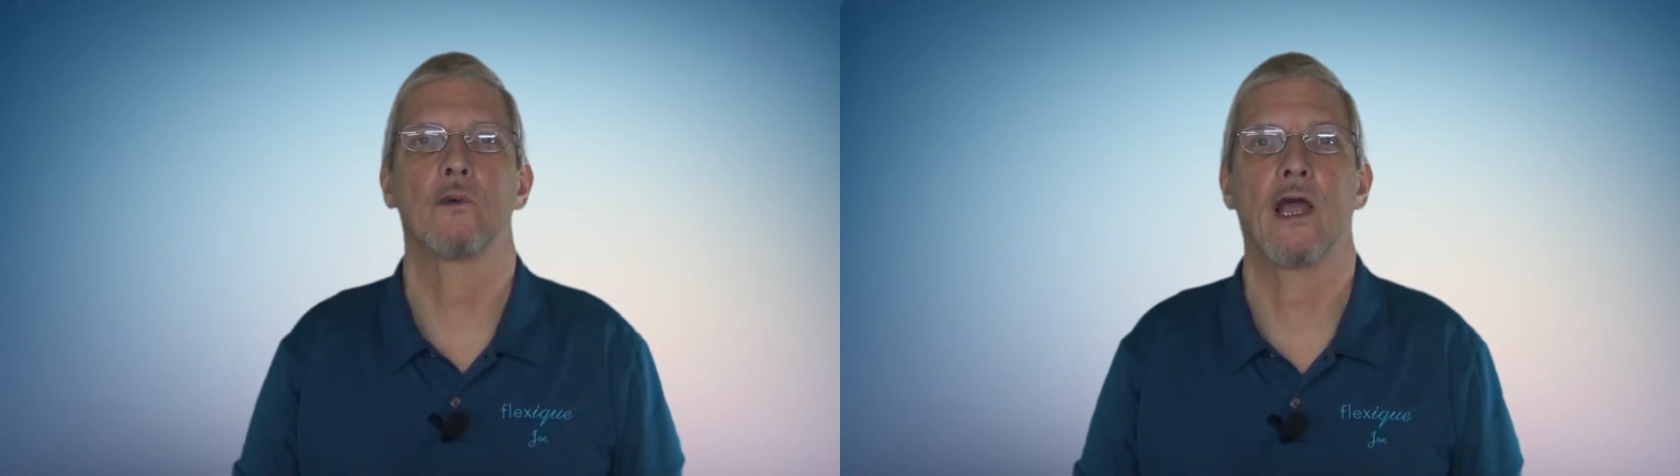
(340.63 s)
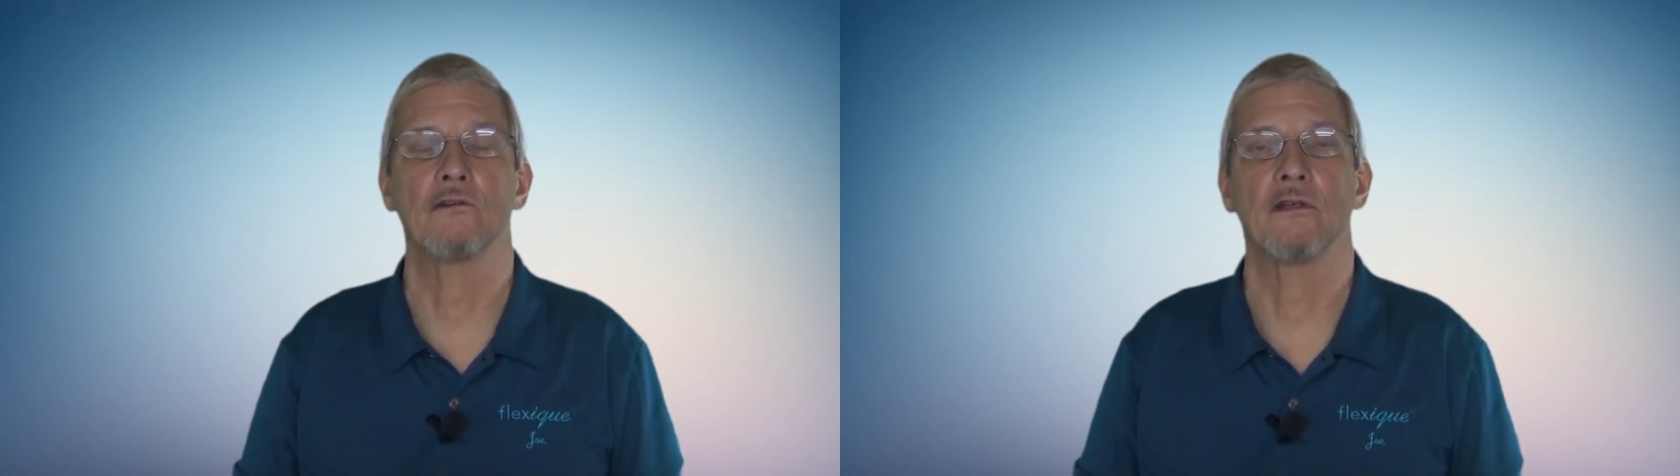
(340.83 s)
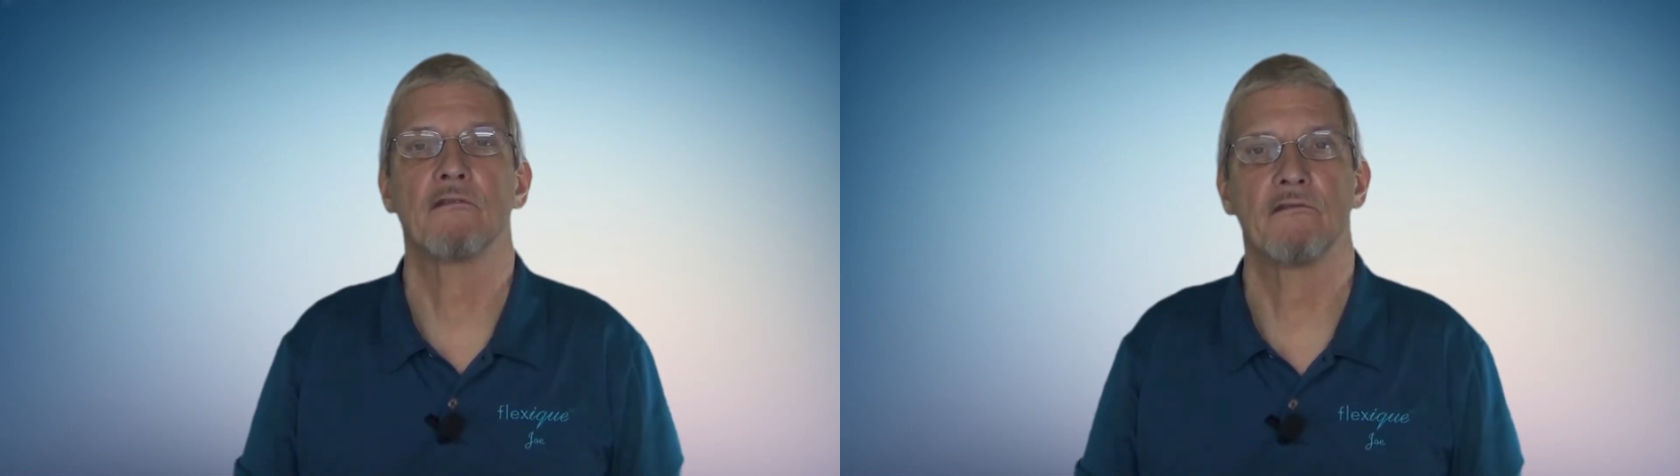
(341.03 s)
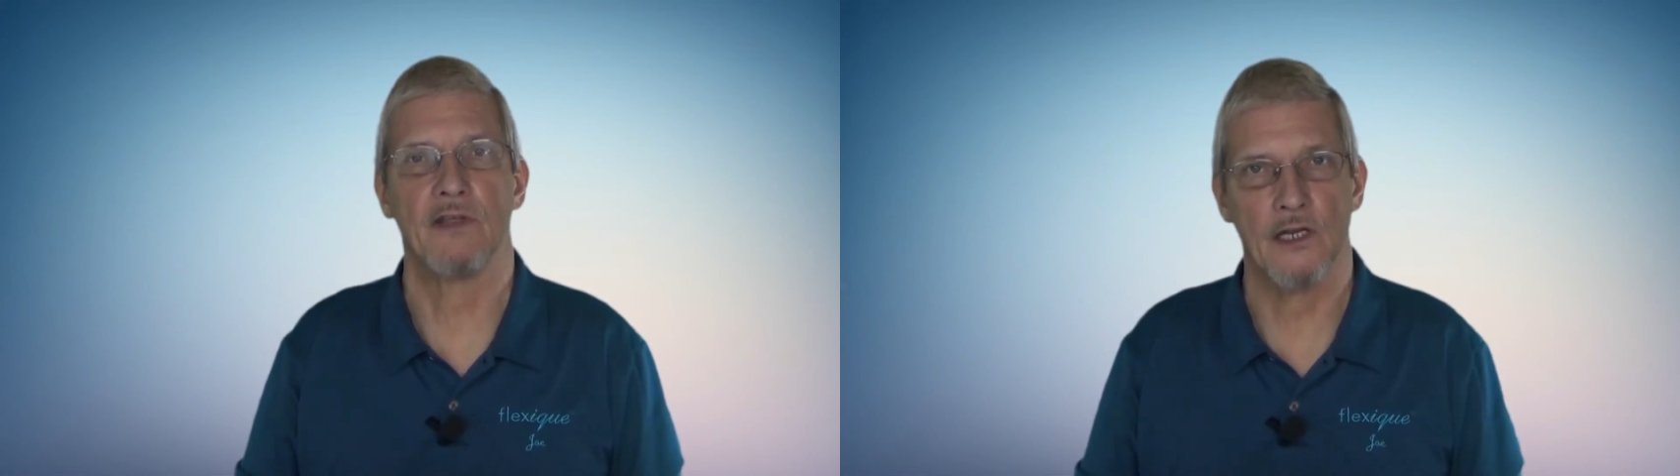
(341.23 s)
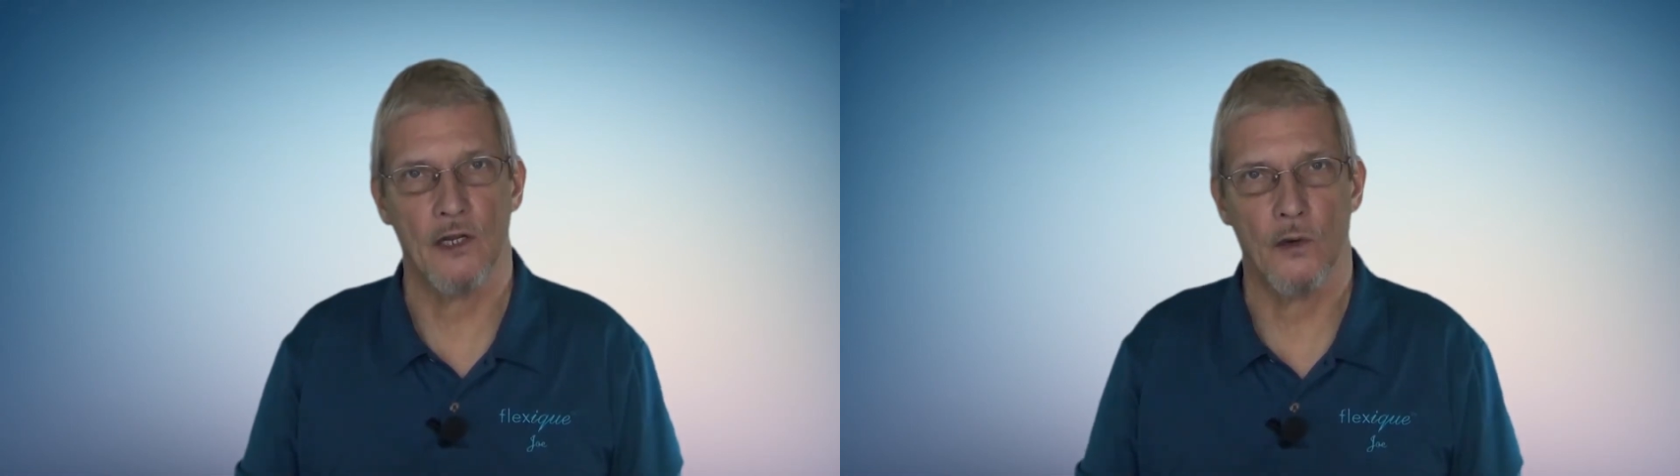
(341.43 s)
We actually have a
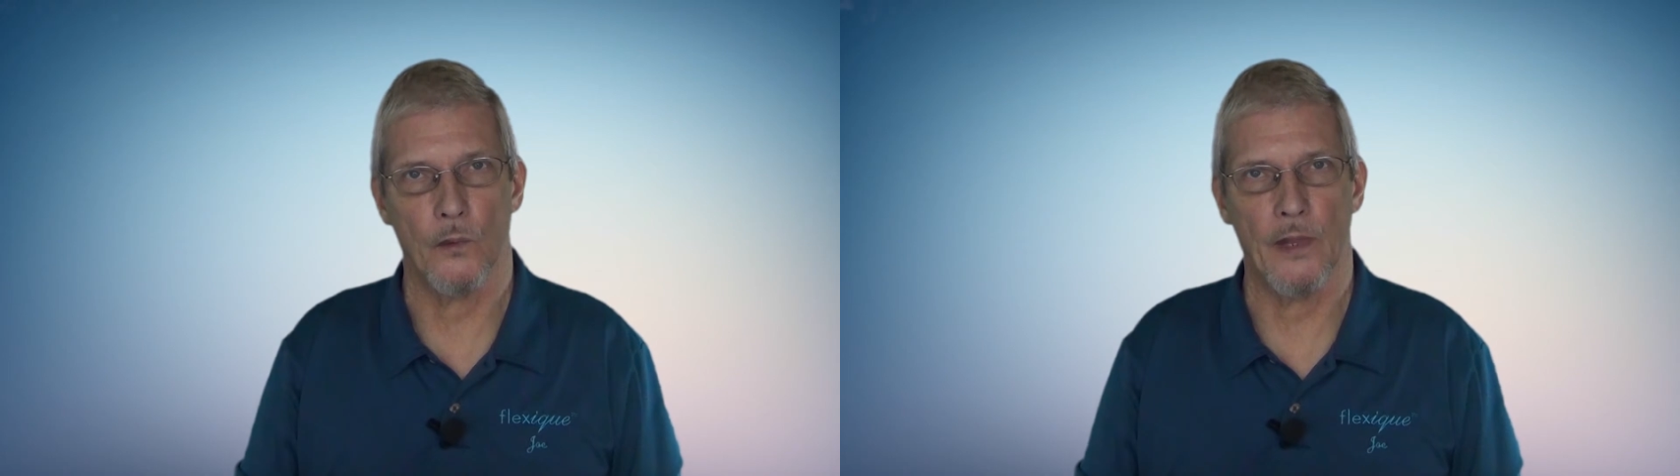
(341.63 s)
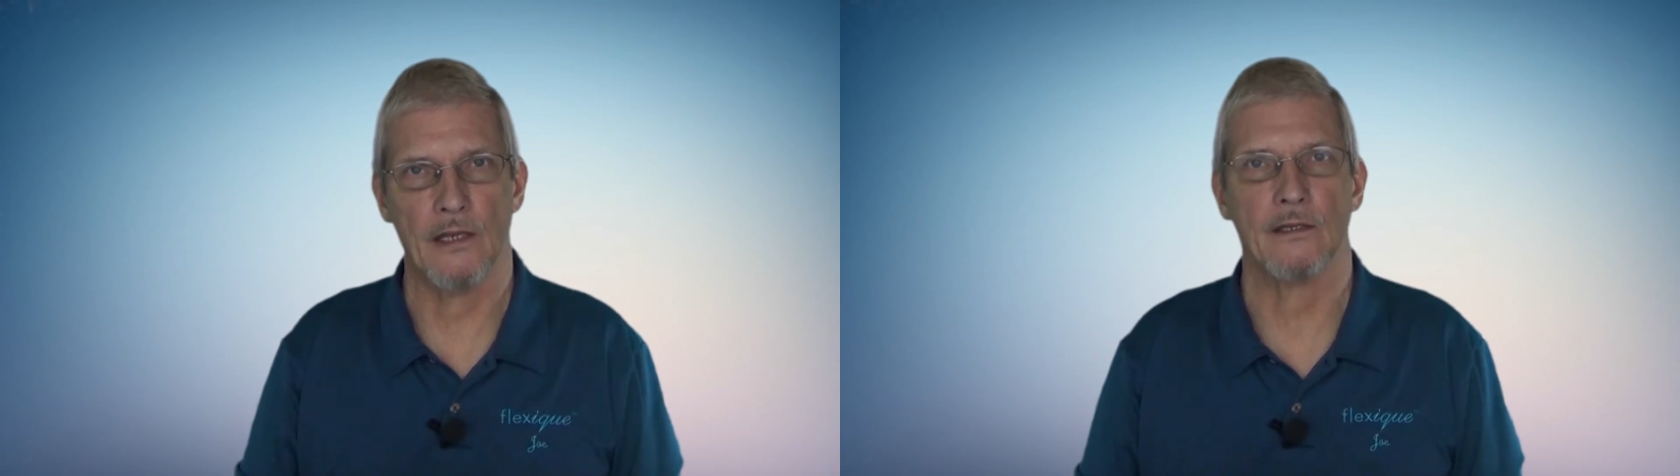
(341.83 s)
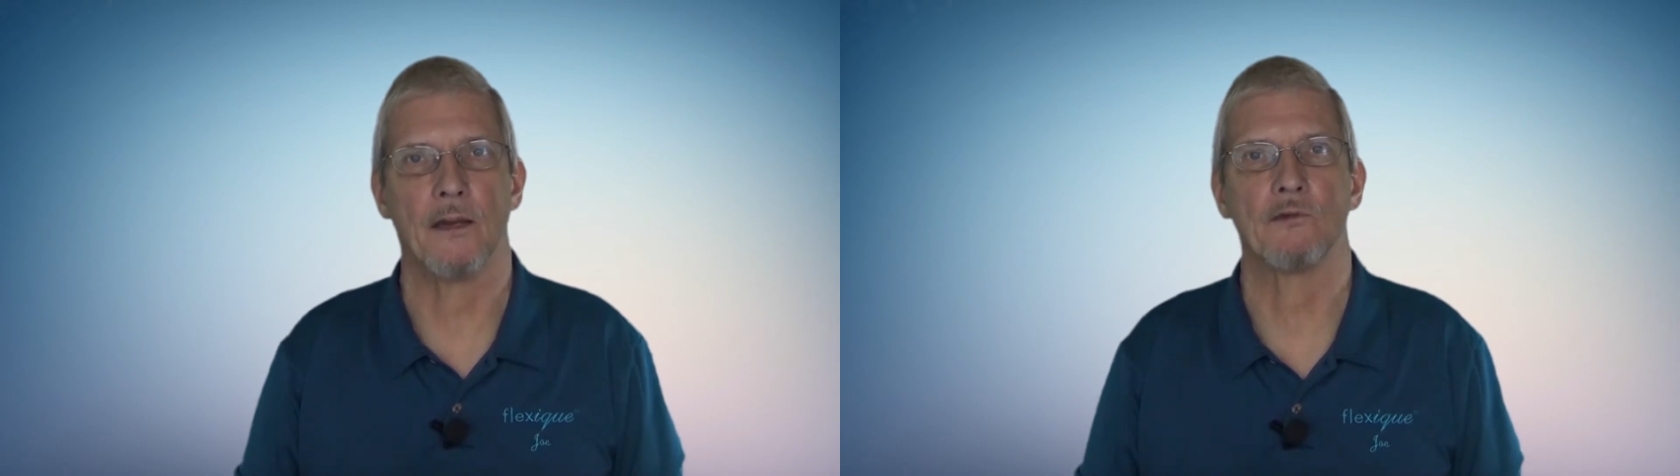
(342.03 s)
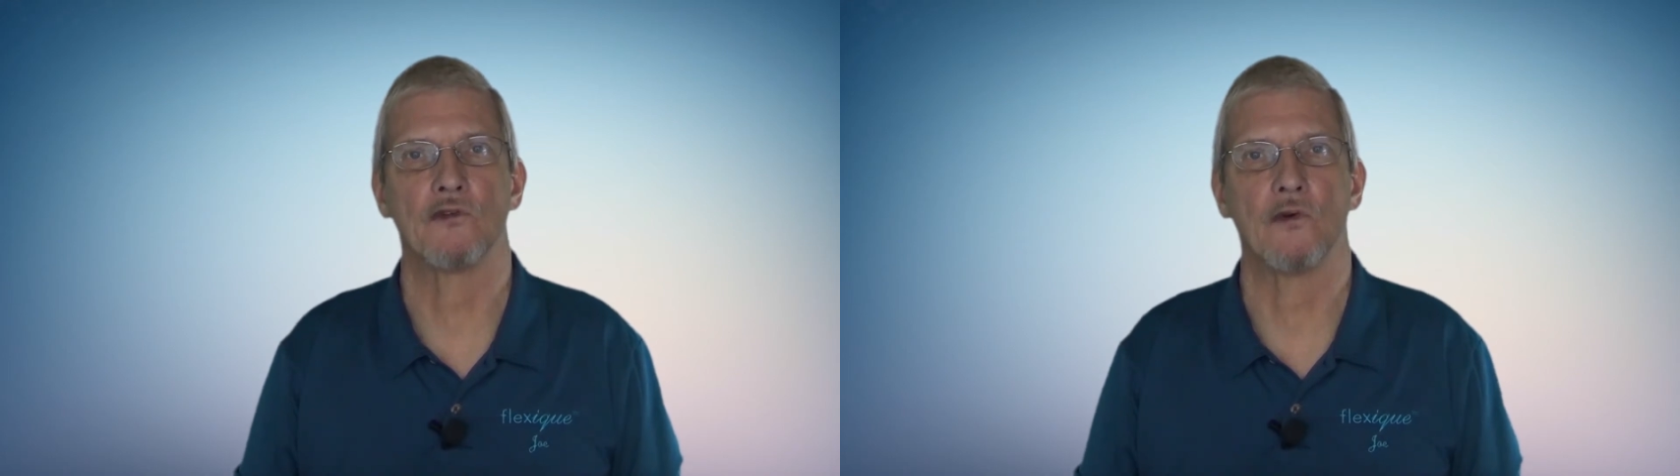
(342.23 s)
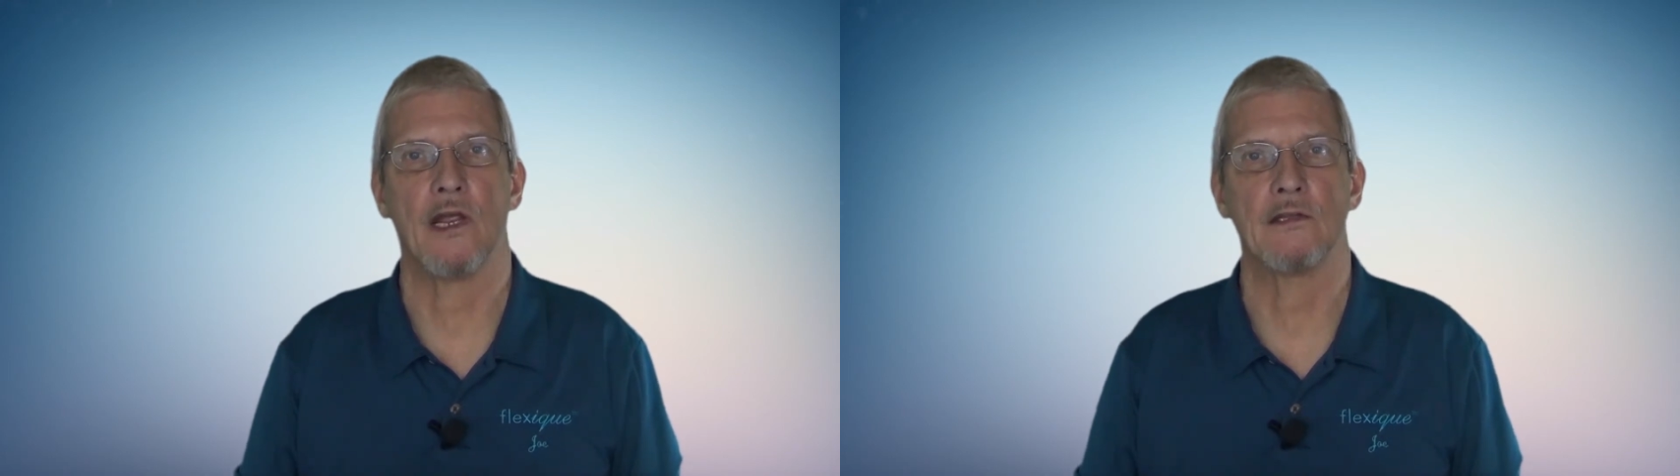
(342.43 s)
video that
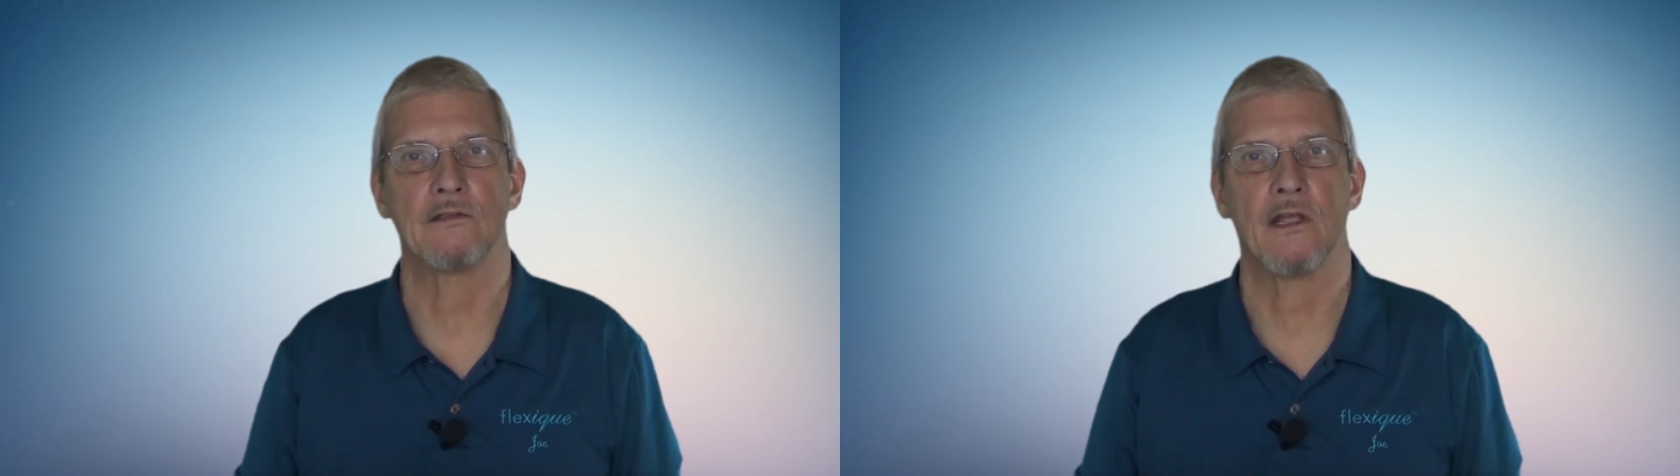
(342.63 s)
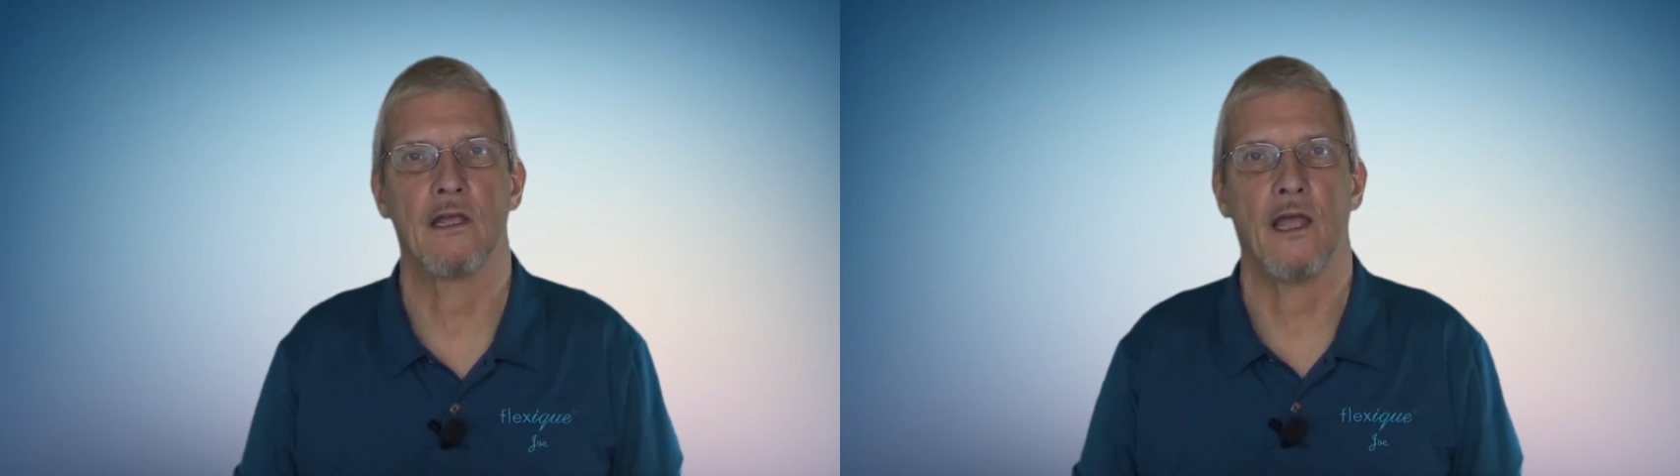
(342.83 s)
demonstrates